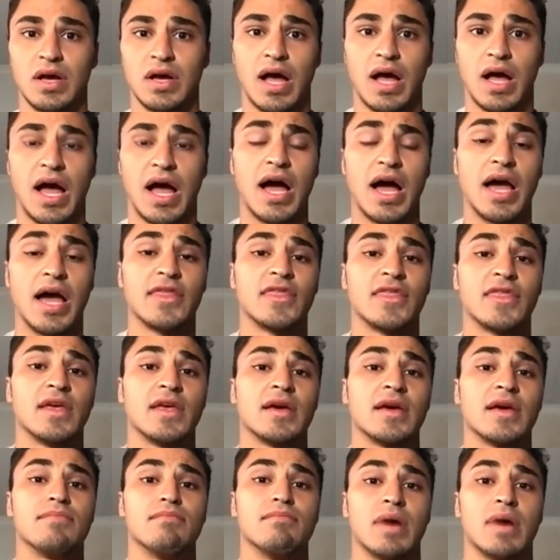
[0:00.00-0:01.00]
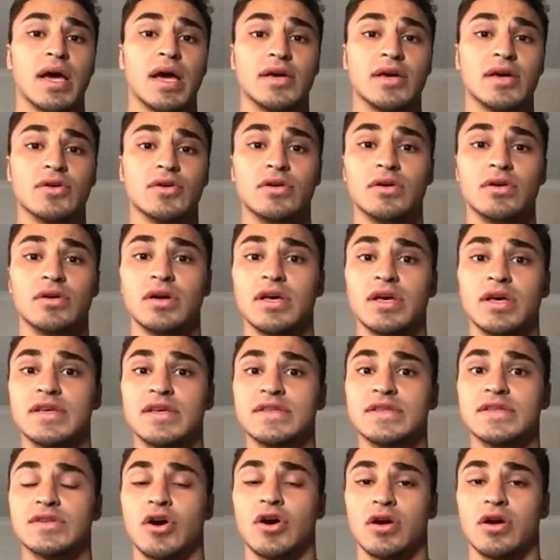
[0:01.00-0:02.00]
I think Michael
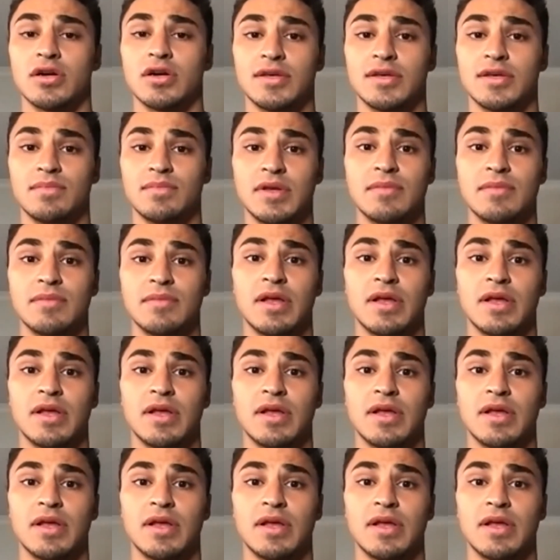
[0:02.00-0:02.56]
is arguably